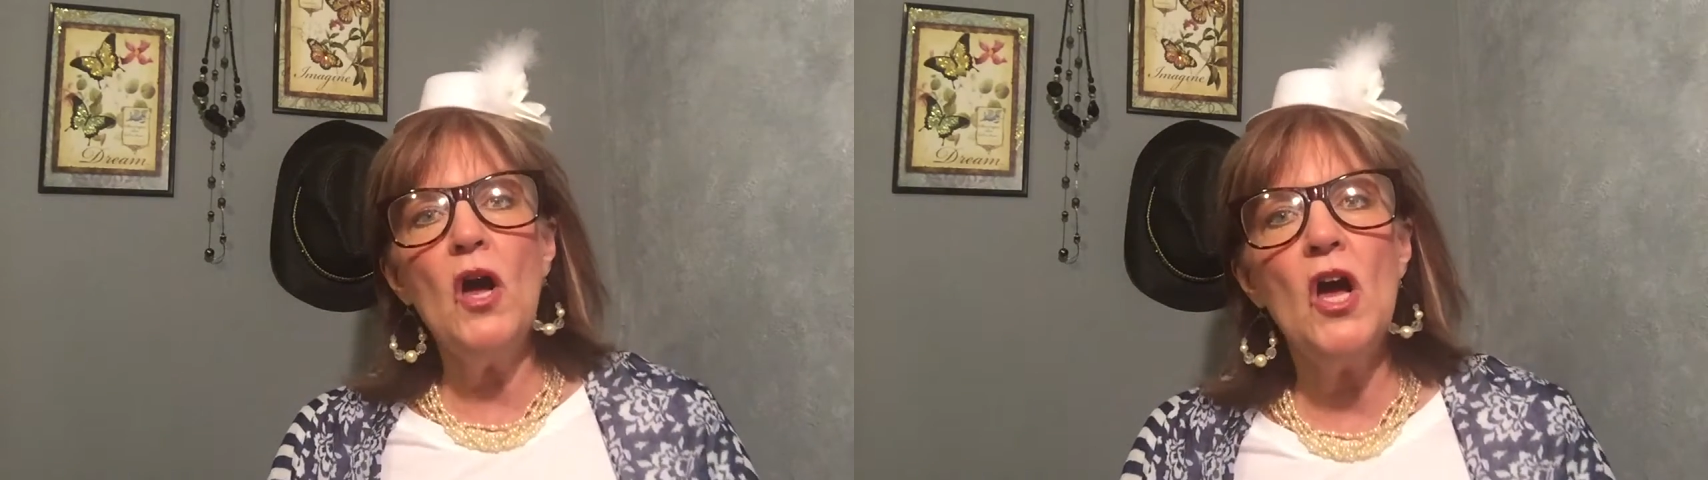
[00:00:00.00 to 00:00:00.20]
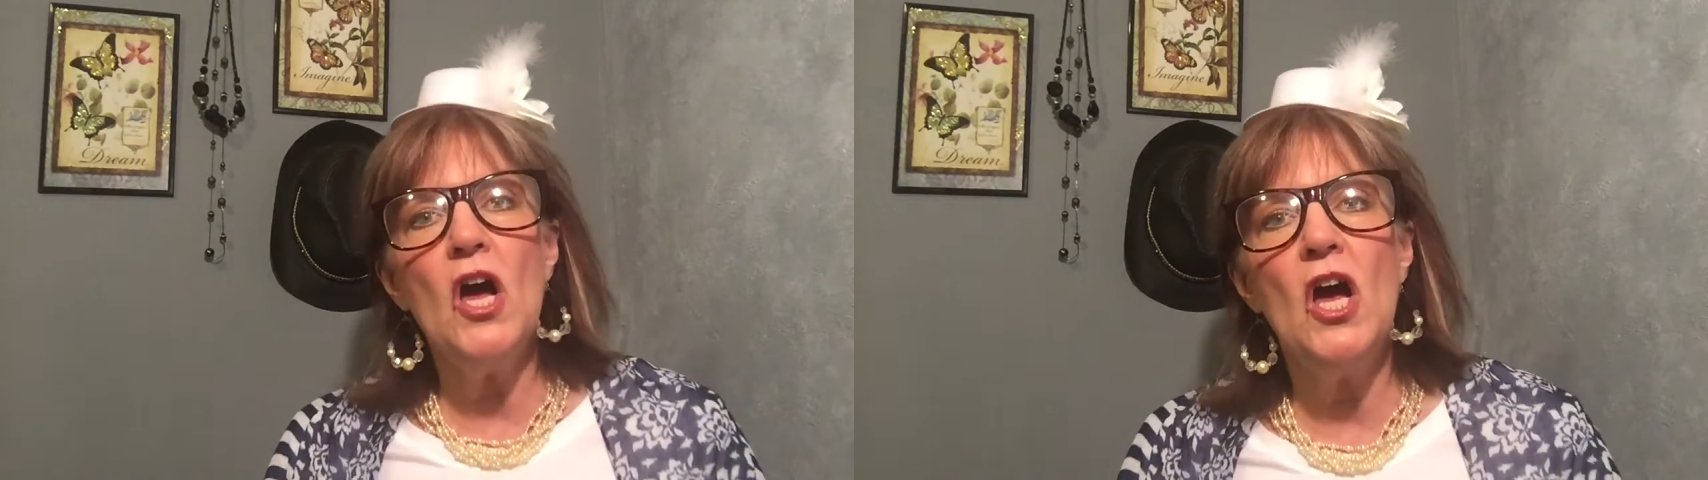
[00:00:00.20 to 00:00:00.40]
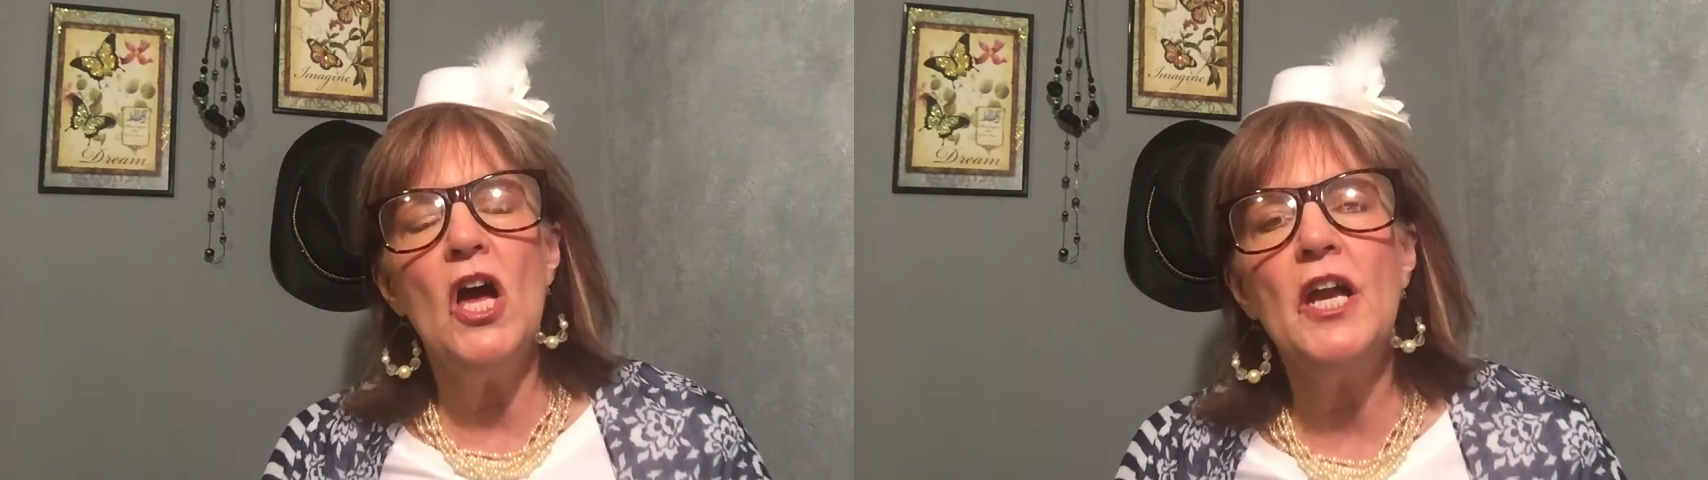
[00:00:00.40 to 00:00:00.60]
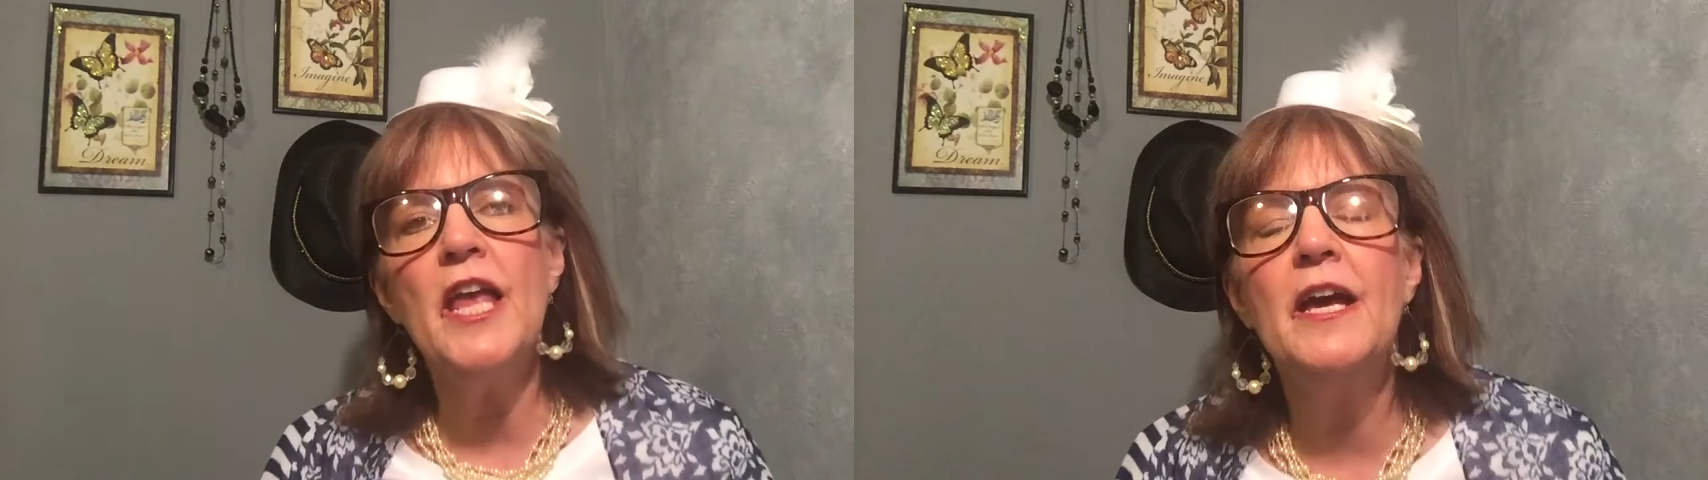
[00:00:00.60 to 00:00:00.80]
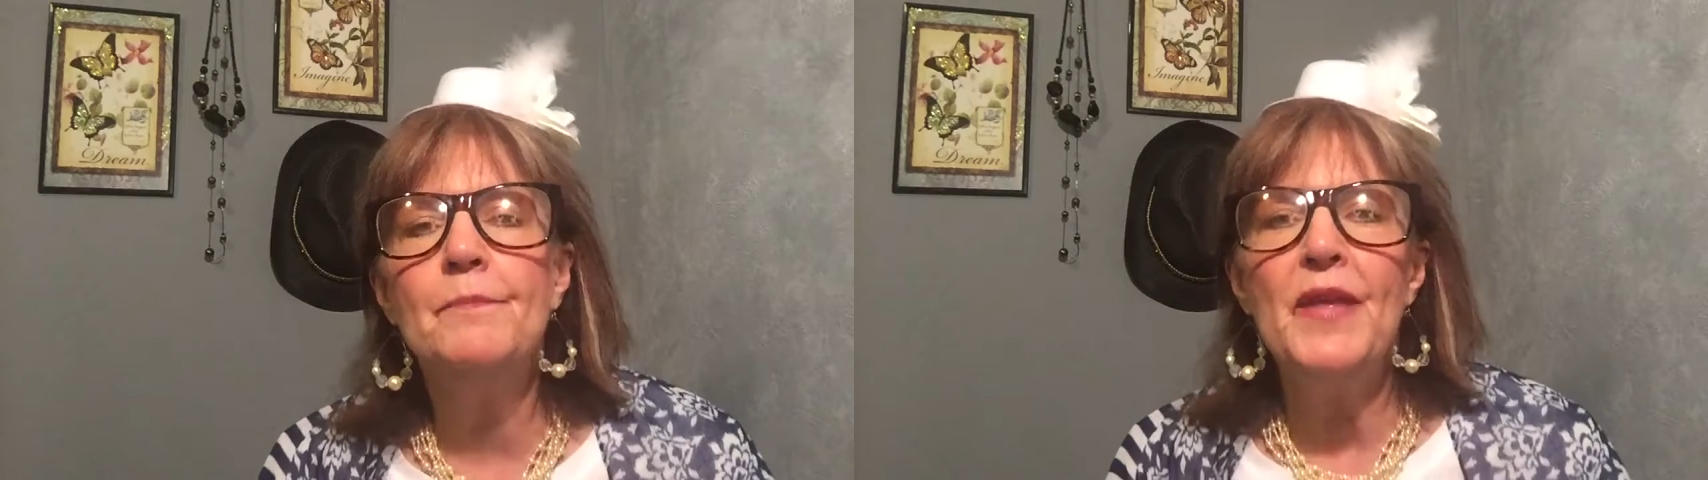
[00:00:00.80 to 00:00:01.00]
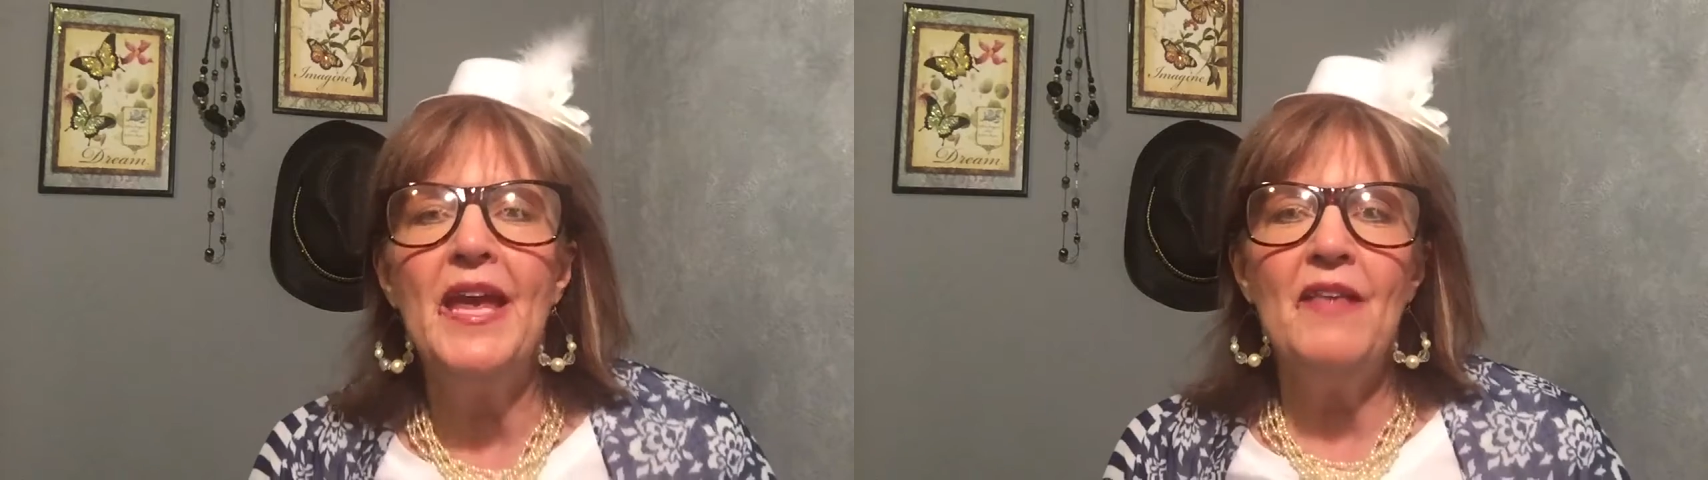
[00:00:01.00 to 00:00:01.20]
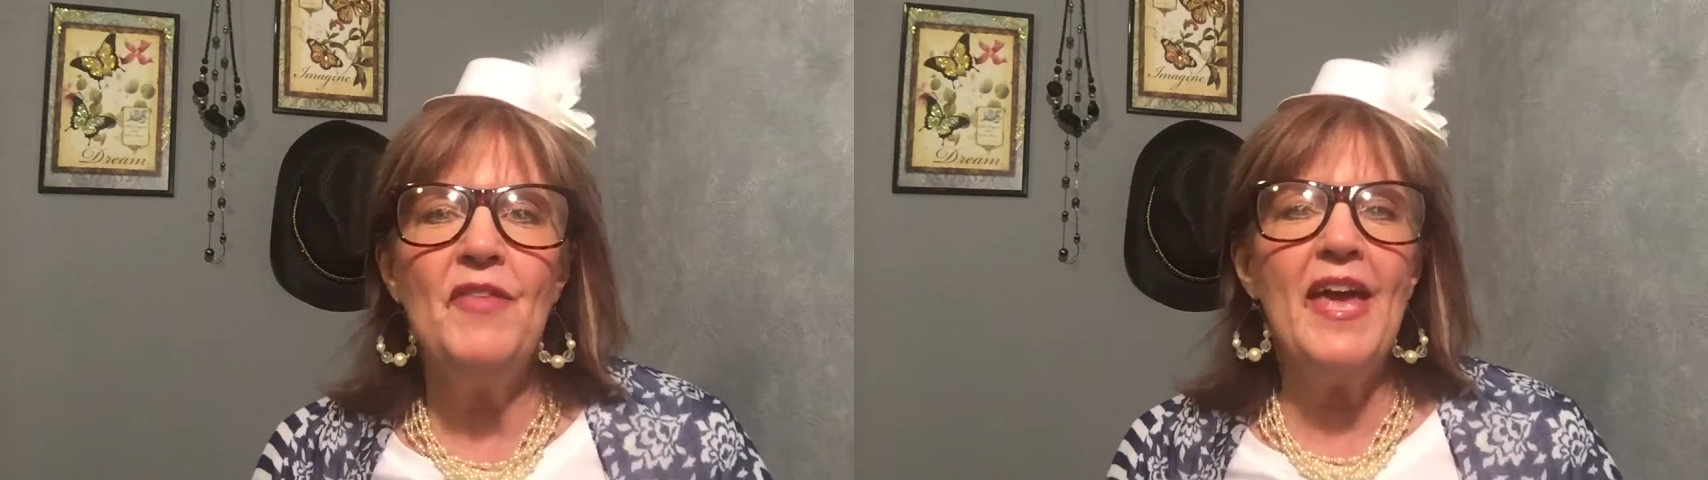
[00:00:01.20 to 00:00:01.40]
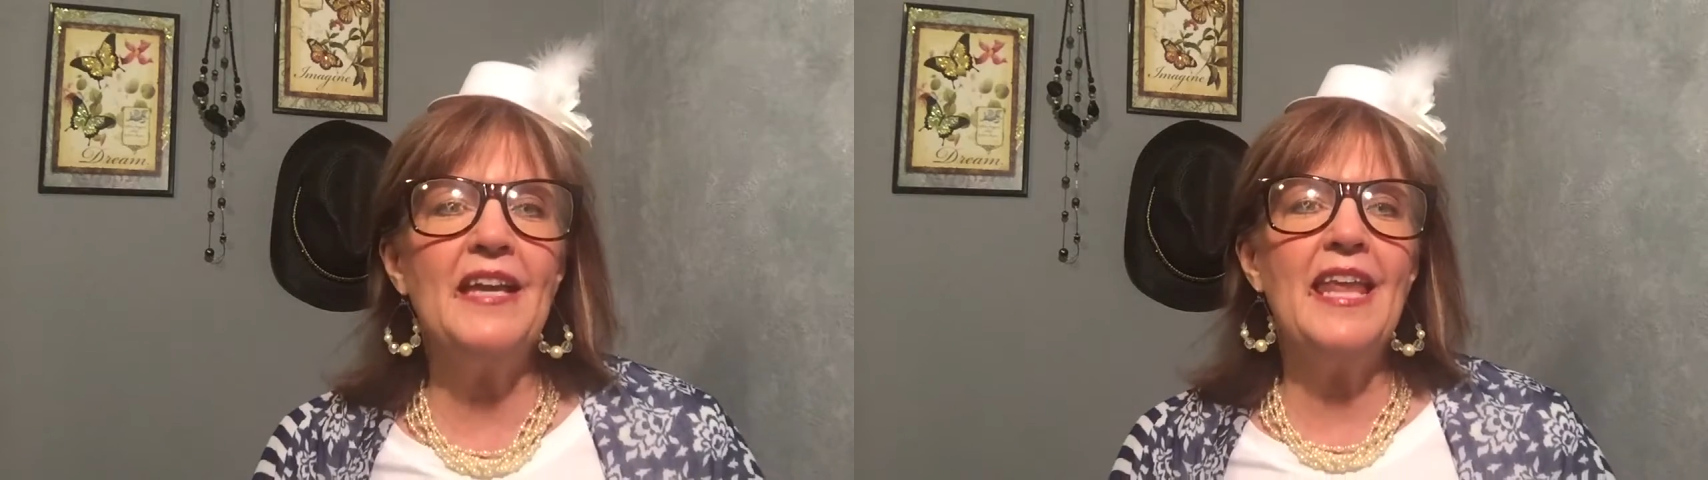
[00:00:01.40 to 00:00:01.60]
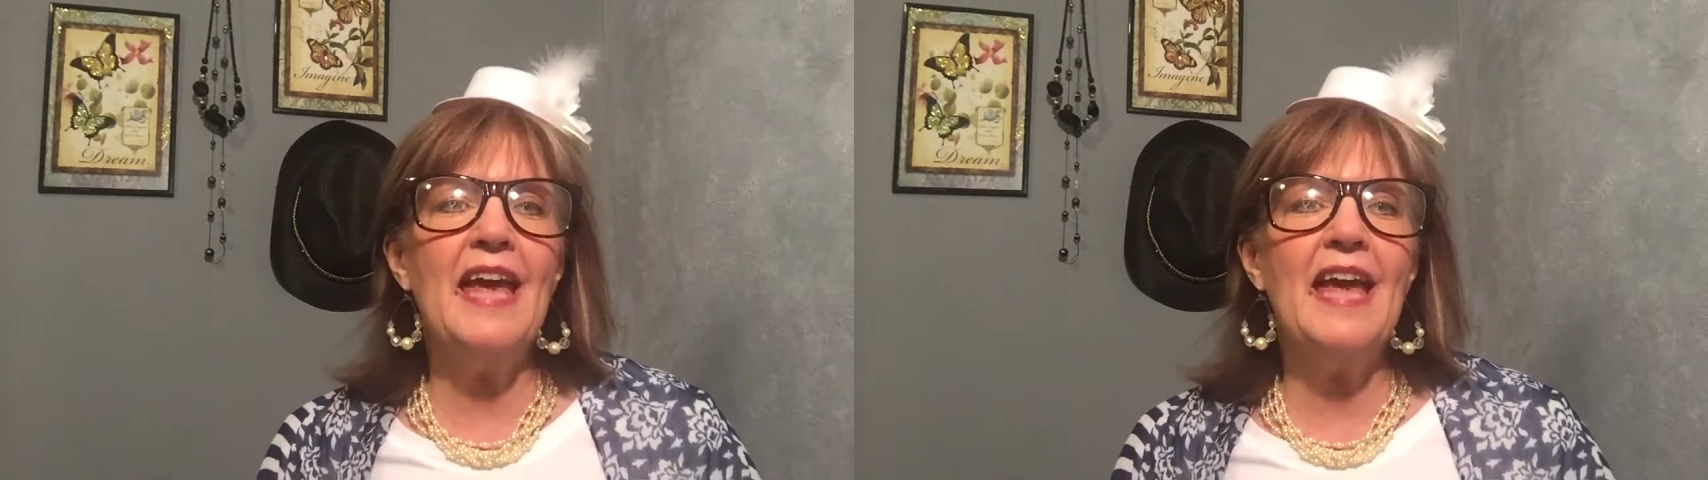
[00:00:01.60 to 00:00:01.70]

that,